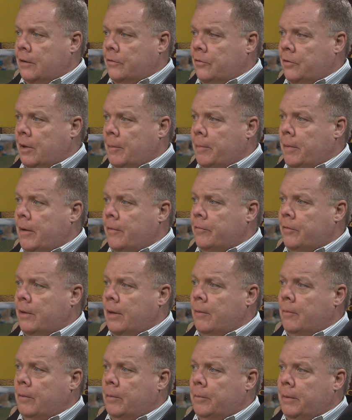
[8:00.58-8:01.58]
step after
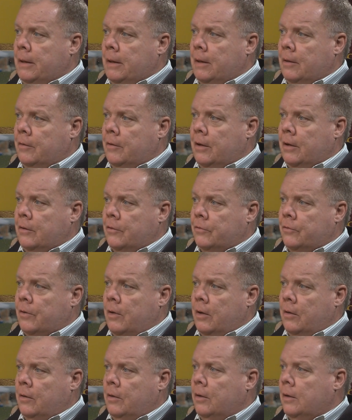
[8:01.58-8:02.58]
that would be to take a
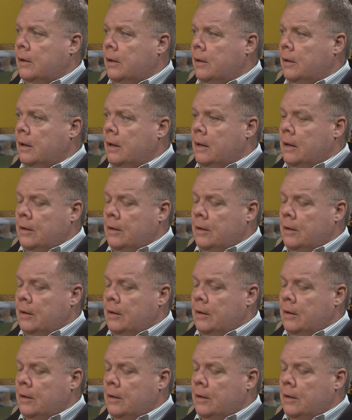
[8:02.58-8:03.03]
strong look and